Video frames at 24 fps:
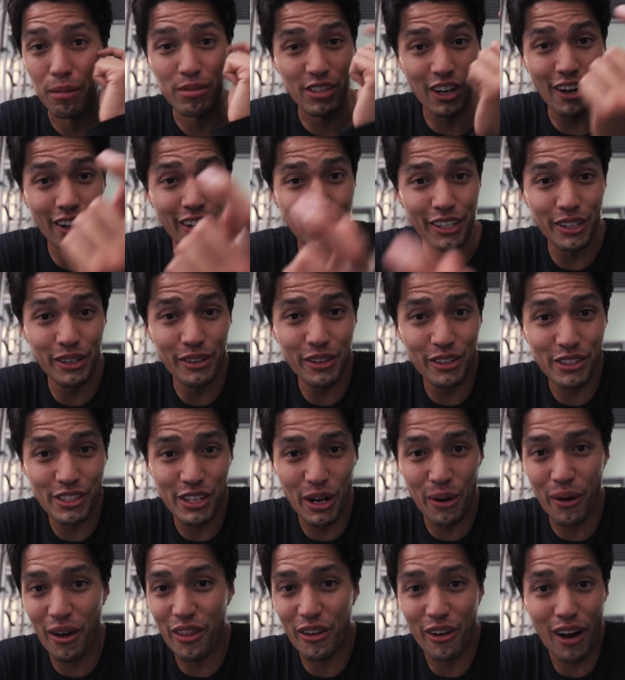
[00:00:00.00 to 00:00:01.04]
I'm sorry, dude. There's
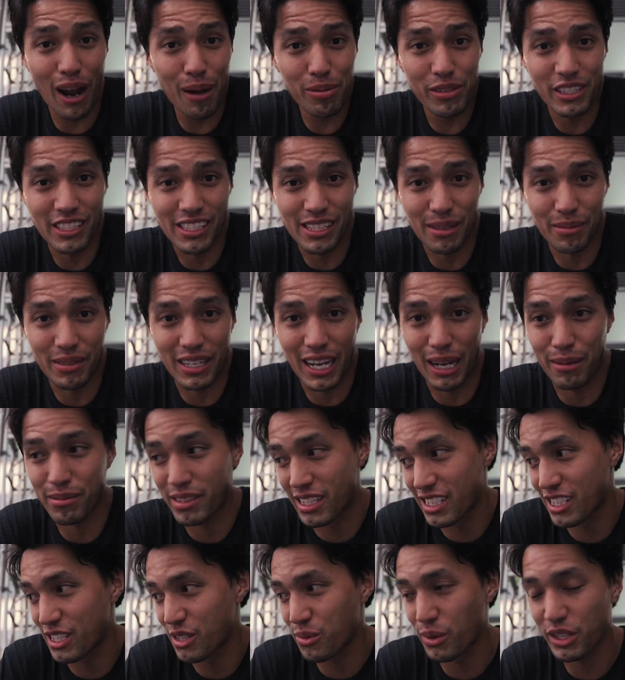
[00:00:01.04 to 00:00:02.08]
no other option sometimes.
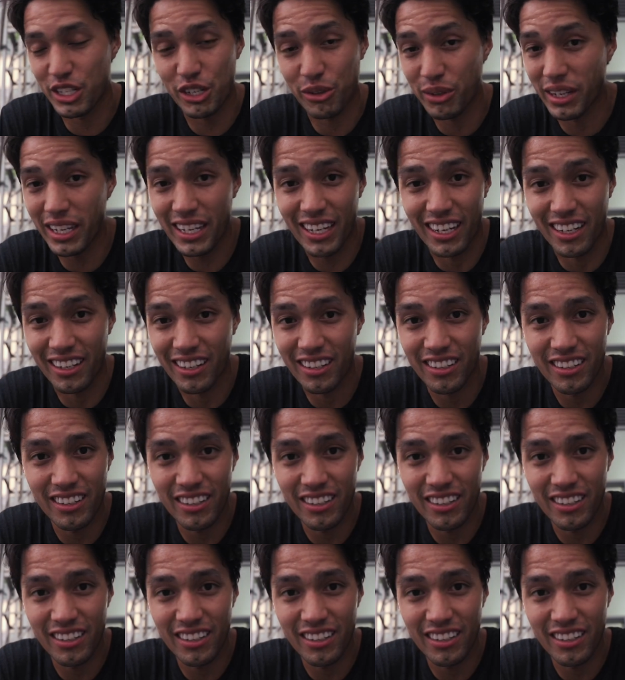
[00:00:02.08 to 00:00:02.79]
This is what you get.